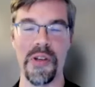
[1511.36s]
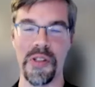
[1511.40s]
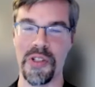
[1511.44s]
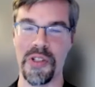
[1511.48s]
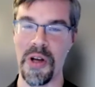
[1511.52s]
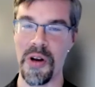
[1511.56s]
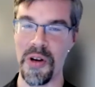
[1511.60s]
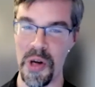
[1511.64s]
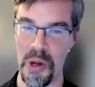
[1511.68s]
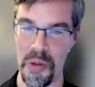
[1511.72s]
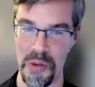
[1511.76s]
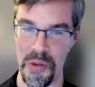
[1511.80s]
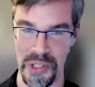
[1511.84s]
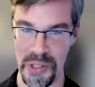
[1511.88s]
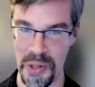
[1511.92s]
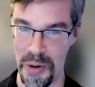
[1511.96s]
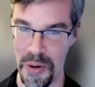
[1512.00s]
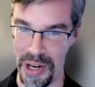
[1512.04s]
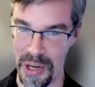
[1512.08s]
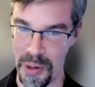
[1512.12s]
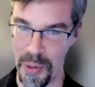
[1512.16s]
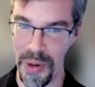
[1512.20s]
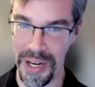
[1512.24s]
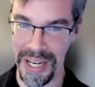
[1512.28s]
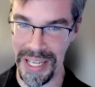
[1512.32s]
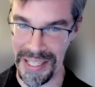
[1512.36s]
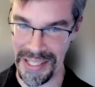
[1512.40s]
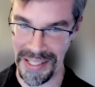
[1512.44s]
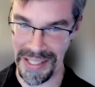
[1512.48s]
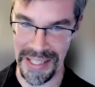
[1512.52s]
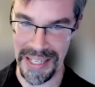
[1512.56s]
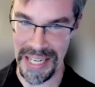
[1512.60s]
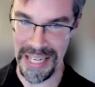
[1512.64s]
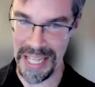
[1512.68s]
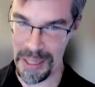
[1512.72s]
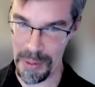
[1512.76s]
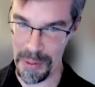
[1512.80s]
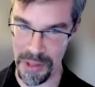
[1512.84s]
who don't know the story, what is
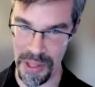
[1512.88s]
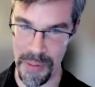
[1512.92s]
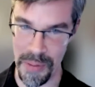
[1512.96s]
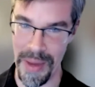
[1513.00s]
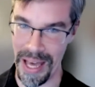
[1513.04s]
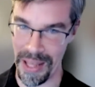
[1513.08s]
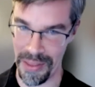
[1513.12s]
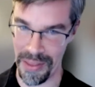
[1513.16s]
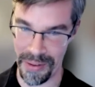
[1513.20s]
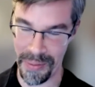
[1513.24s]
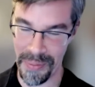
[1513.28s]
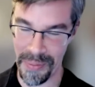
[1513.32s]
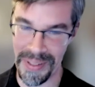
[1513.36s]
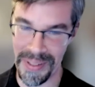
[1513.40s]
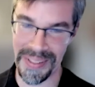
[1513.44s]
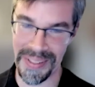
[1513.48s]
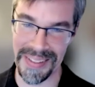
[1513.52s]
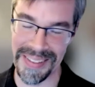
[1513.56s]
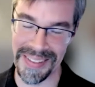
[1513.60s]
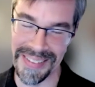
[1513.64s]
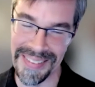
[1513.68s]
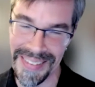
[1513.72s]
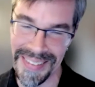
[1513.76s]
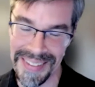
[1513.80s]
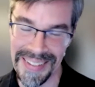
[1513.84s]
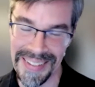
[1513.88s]
the bathroom?